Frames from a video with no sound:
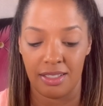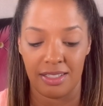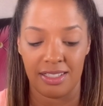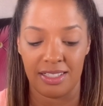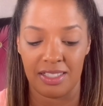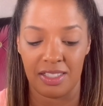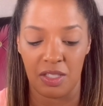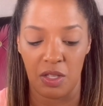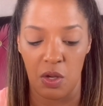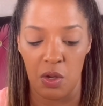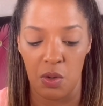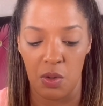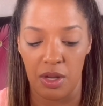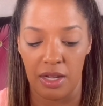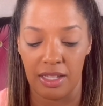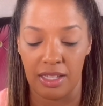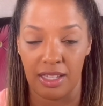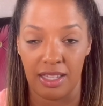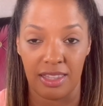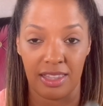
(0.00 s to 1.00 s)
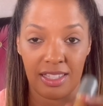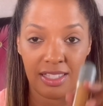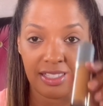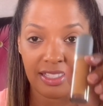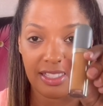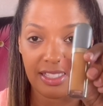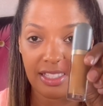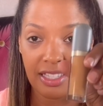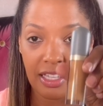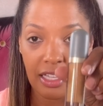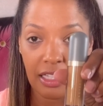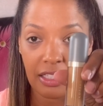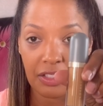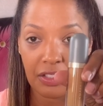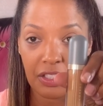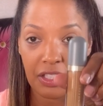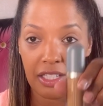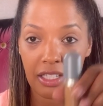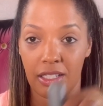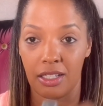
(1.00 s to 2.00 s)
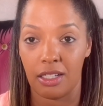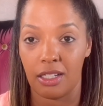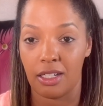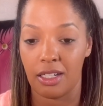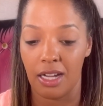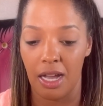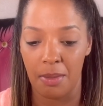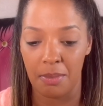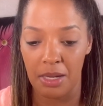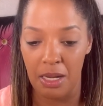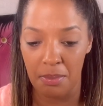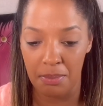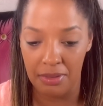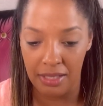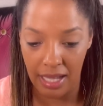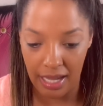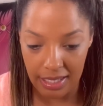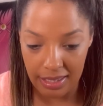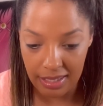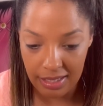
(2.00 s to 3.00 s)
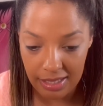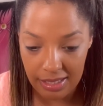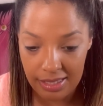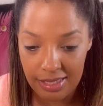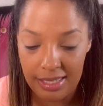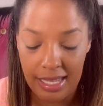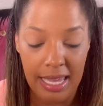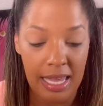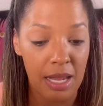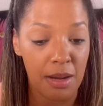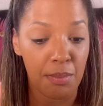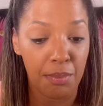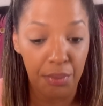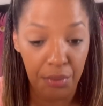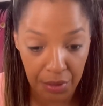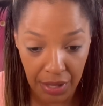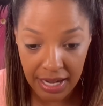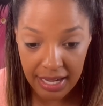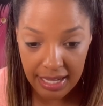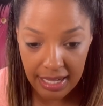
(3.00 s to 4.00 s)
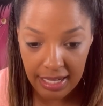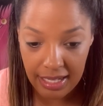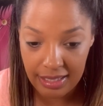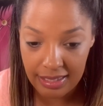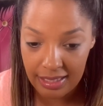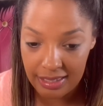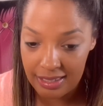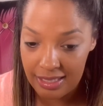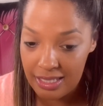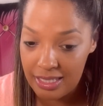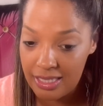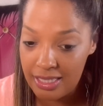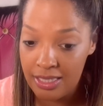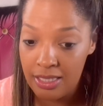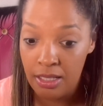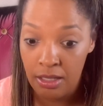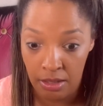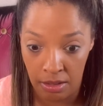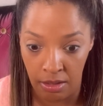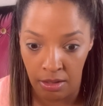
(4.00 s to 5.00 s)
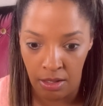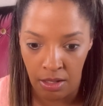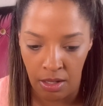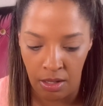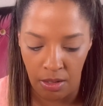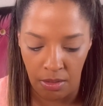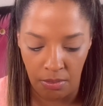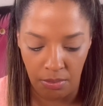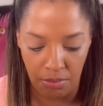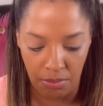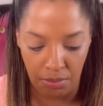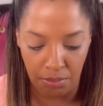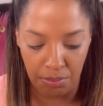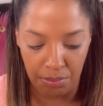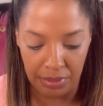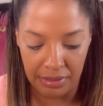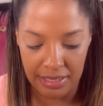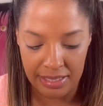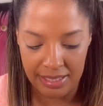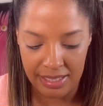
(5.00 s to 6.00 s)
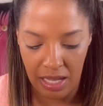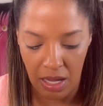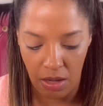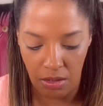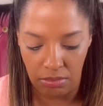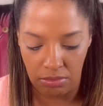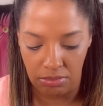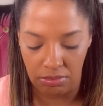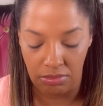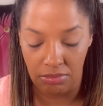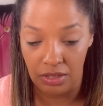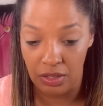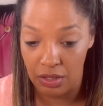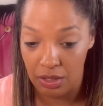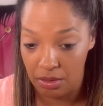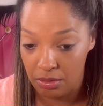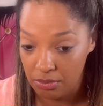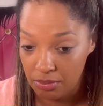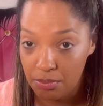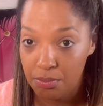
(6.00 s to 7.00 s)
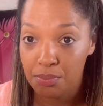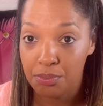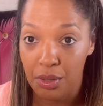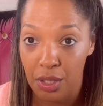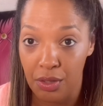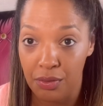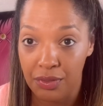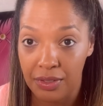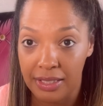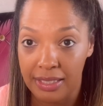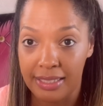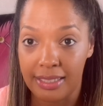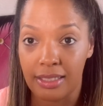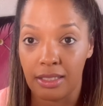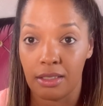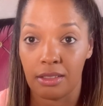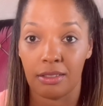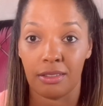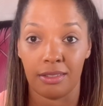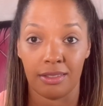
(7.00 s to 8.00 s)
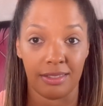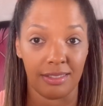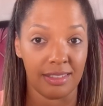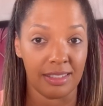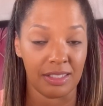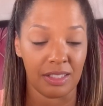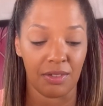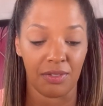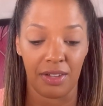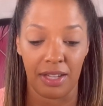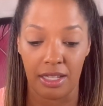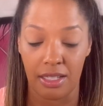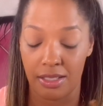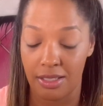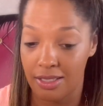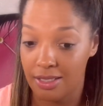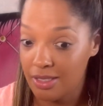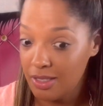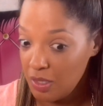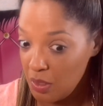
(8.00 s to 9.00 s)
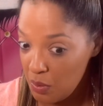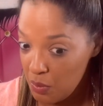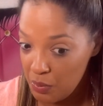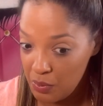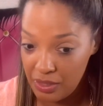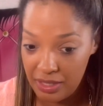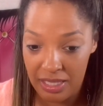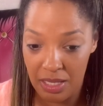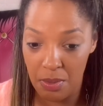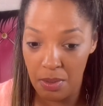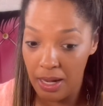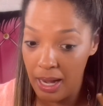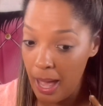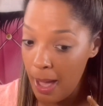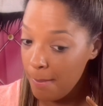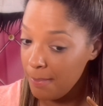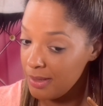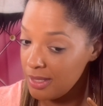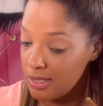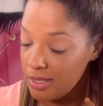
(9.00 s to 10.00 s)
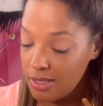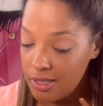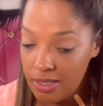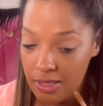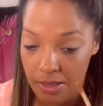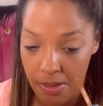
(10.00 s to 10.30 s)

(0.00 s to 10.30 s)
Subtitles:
So again, this is the color here. I'm gonna apply this and praying that this blends out, you know, perfectly on the face. So we'll see what happens.